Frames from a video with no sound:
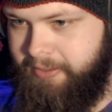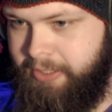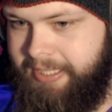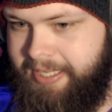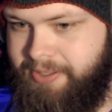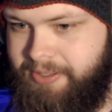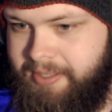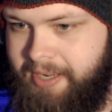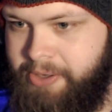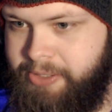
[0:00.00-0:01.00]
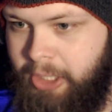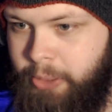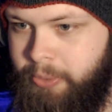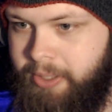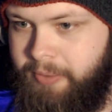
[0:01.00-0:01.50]
Look at this. Here's
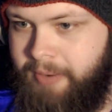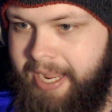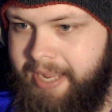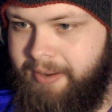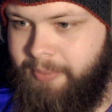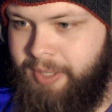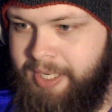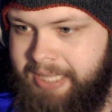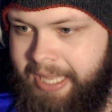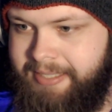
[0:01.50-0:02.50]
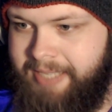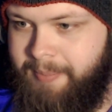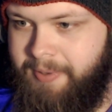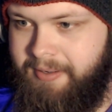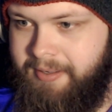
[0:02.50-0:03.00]
Luke, right? With his
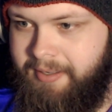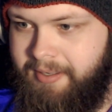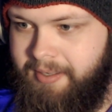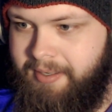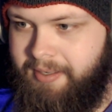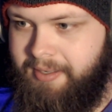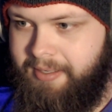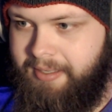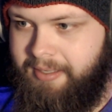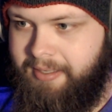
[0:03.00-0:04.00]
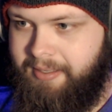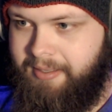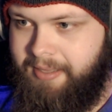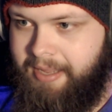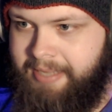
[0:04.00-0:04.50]
lightsaber.
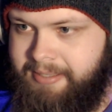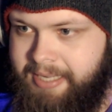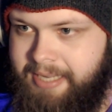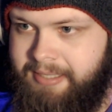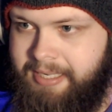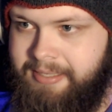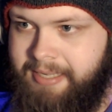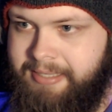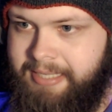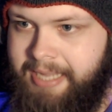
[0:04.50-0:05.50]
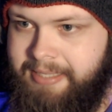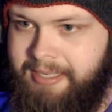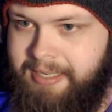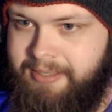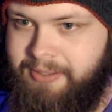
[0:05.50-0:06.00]
AT-STs,
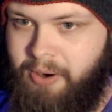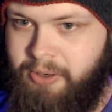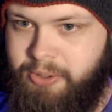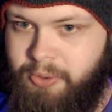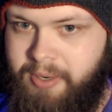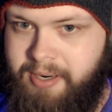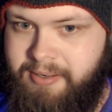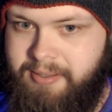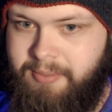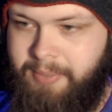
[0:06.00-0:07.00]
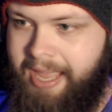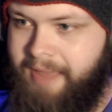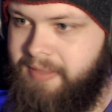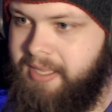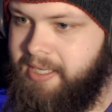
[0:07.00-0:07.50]
AT-ATs, Star Destroyers. We
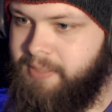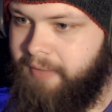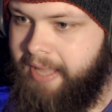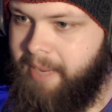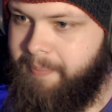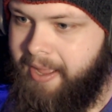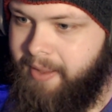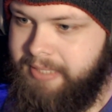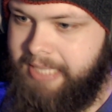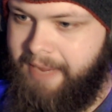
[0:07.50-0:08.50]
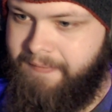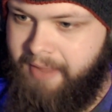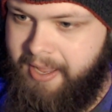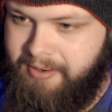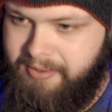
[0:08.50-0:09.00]
have these flying about. TIE
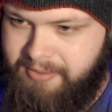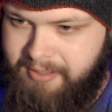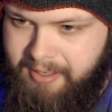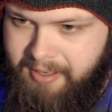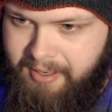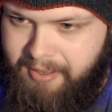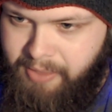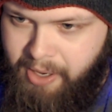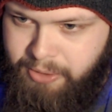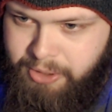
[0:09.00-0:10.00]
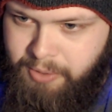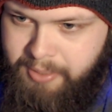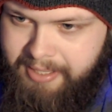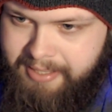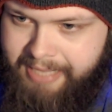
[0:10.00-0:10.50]
Fighters. They're
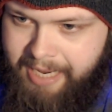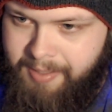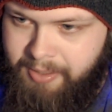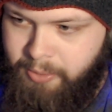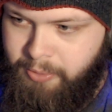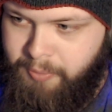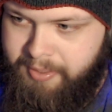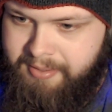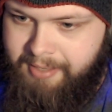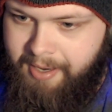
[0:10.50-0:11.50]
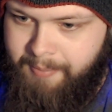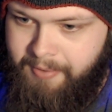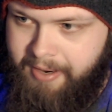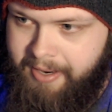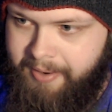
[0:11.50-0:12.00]
shooting. That's got to be Luke with his
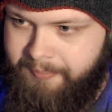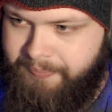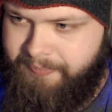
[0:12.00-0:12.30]
saber, right?